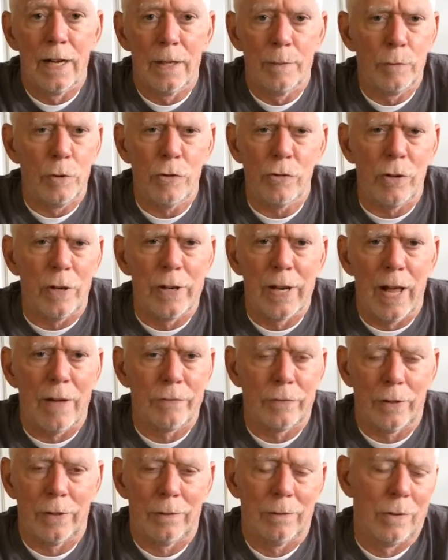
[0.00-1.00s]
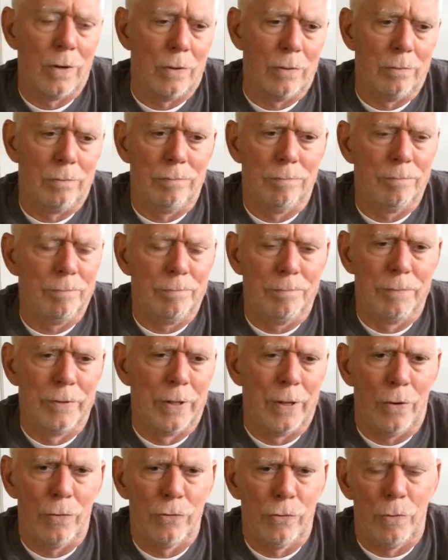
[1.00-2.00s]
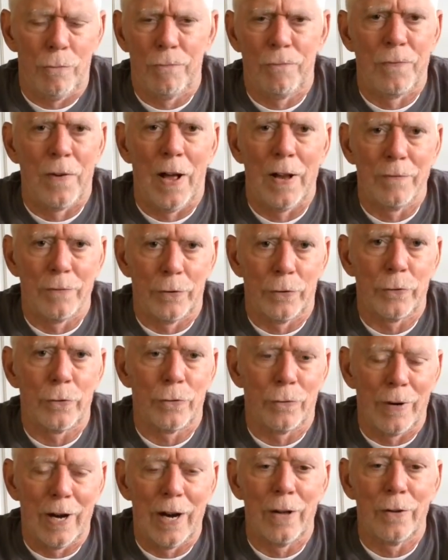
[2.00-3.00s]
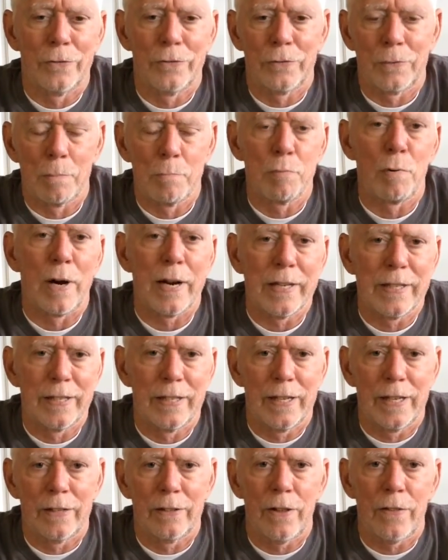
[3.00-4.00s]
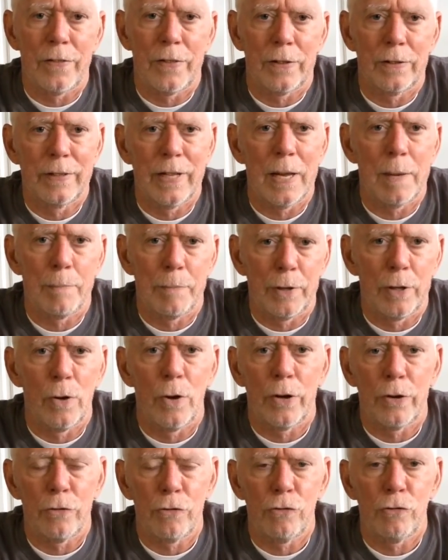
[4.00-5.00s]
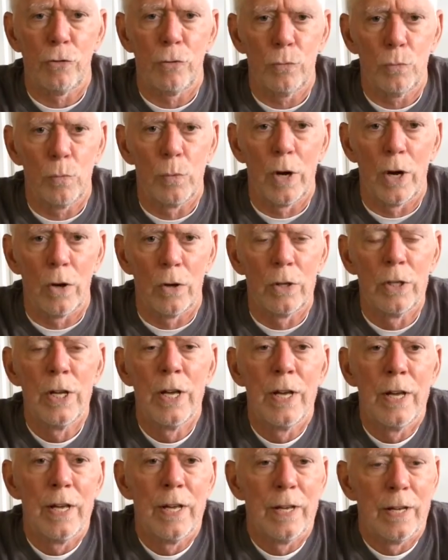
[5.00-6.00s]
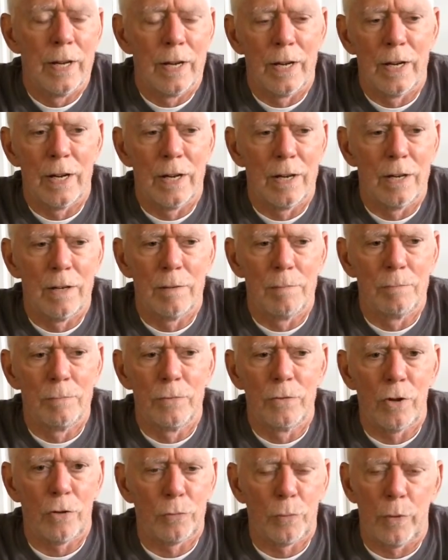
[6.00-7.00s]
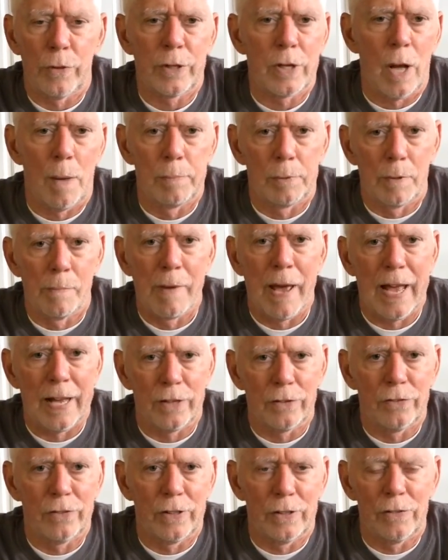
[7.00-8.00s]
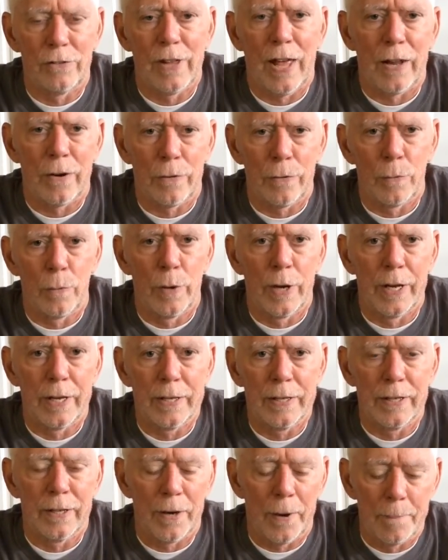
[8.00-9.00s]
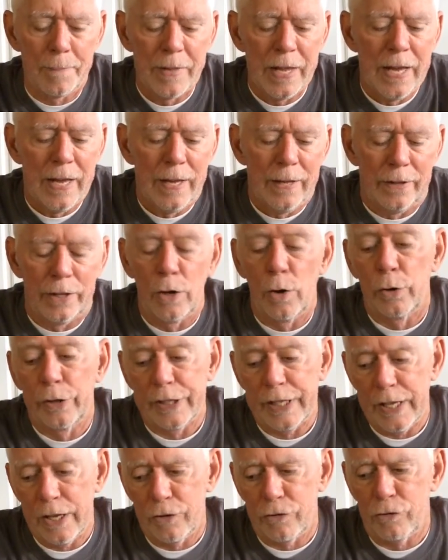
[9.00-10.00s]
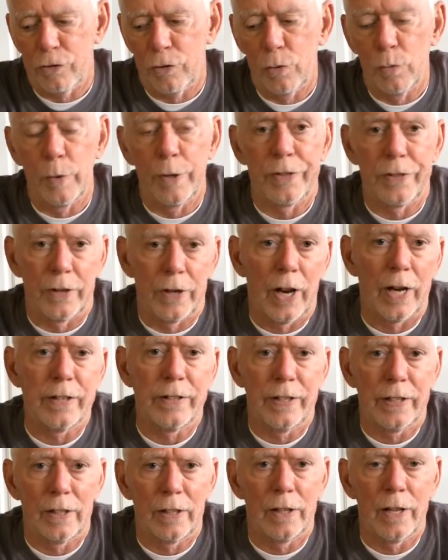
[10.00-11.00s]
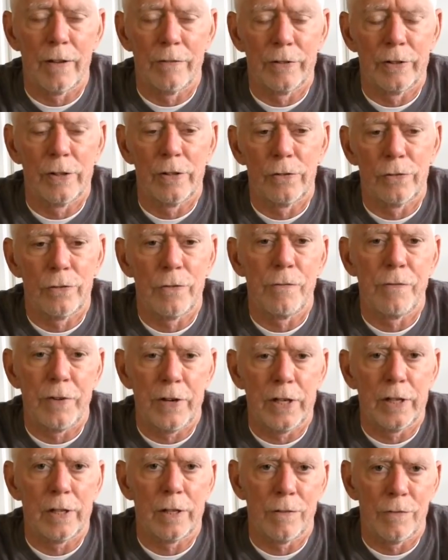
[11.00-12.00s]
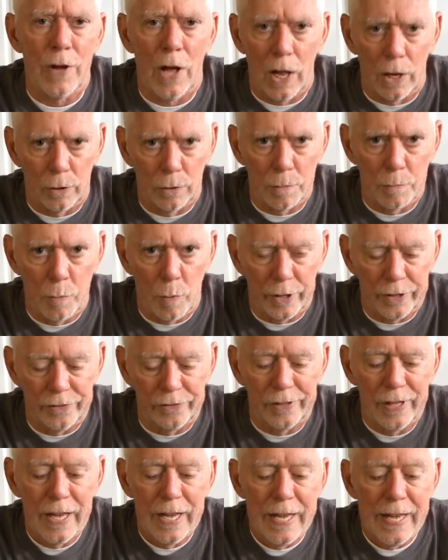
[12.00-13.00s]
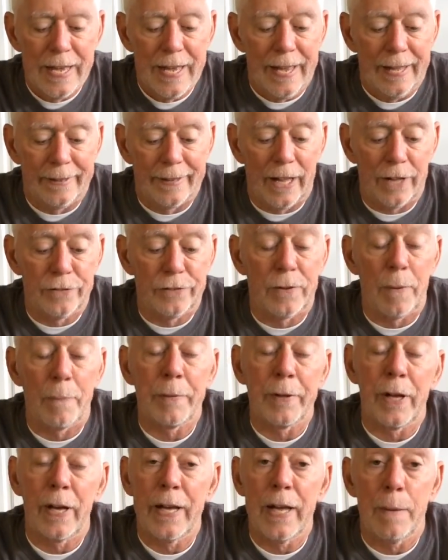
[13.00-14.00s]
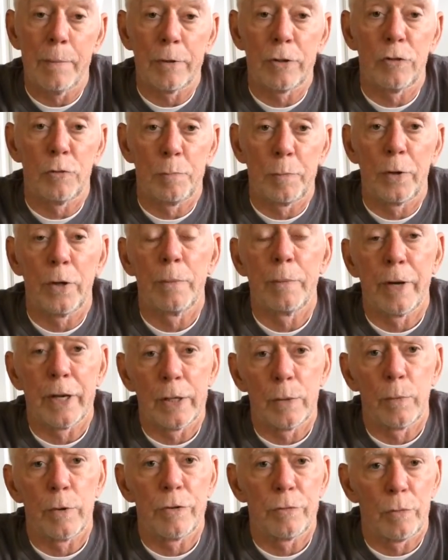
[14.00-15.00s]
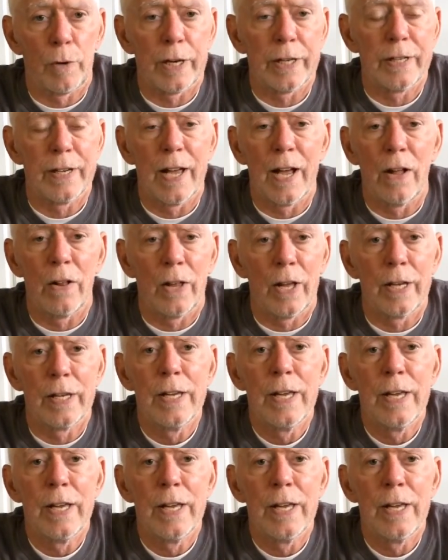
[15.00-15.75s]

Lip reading: you shouldn't have to go, you know, shoot 500 rounds to break it in. The damn thing ought to shoot well, just with a couple of magazines out of the way, you know. The only issue with the 1911 is the feeding of hollow points, and that's something I am experimenting with right now.